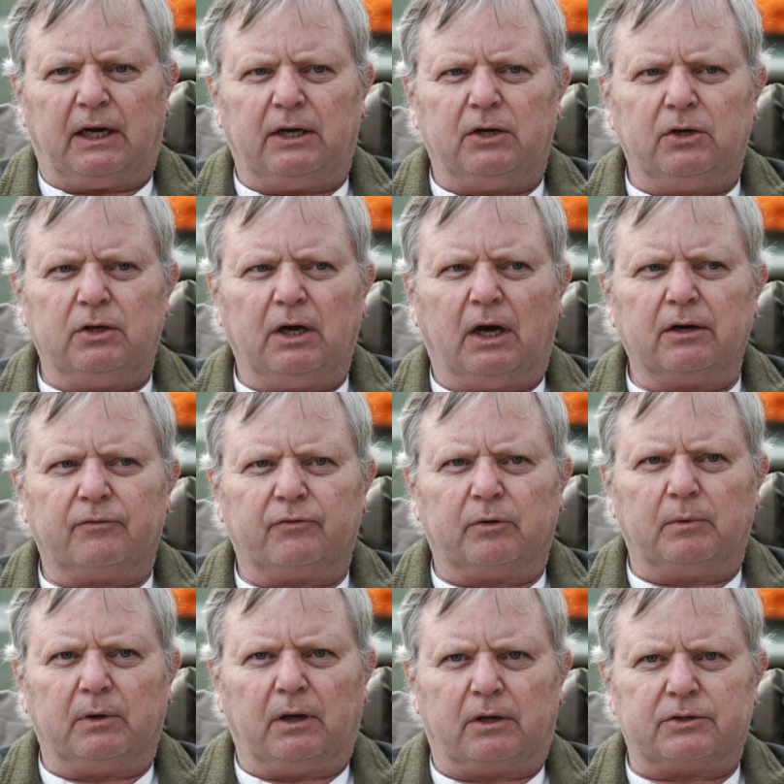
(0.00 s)
and none of
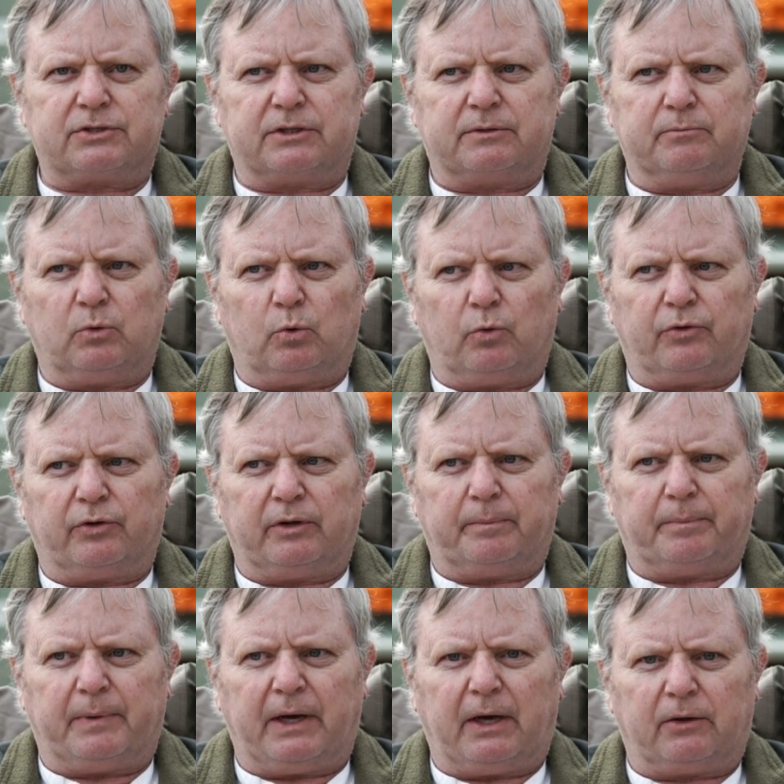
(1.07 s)
them lasted more than
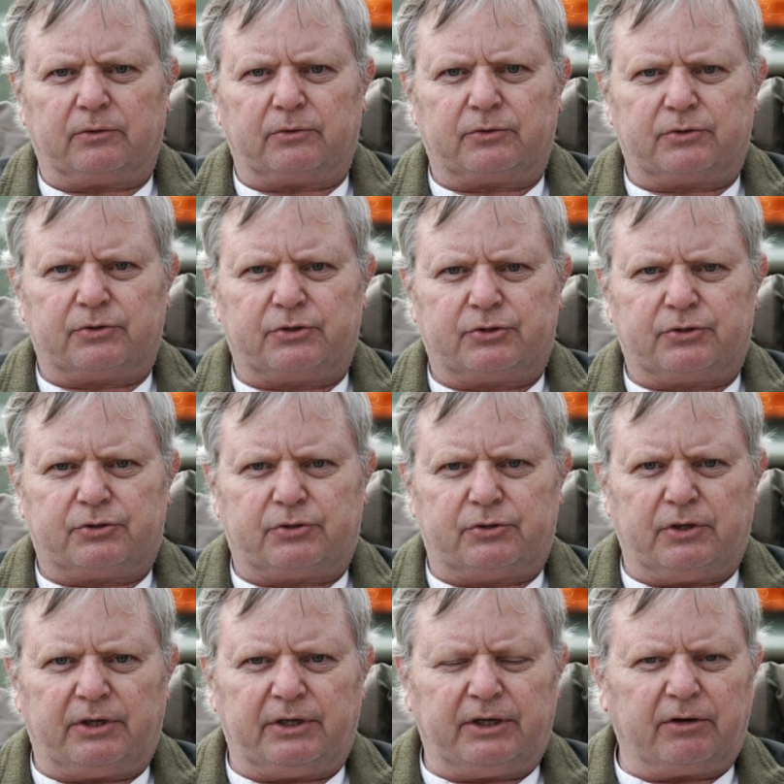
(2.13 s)
about
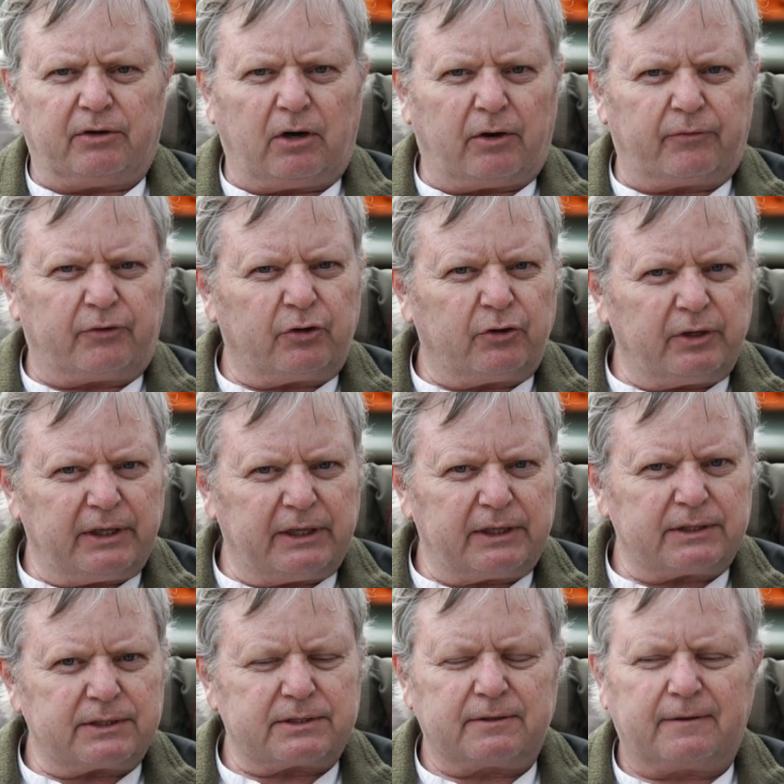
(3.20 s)
a year and a half, 2
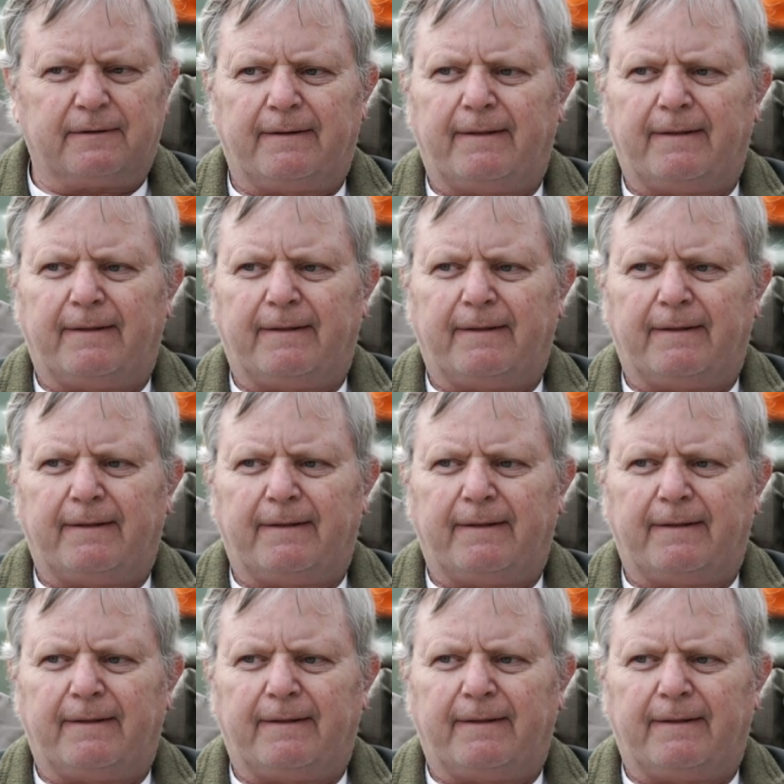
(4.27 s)
years.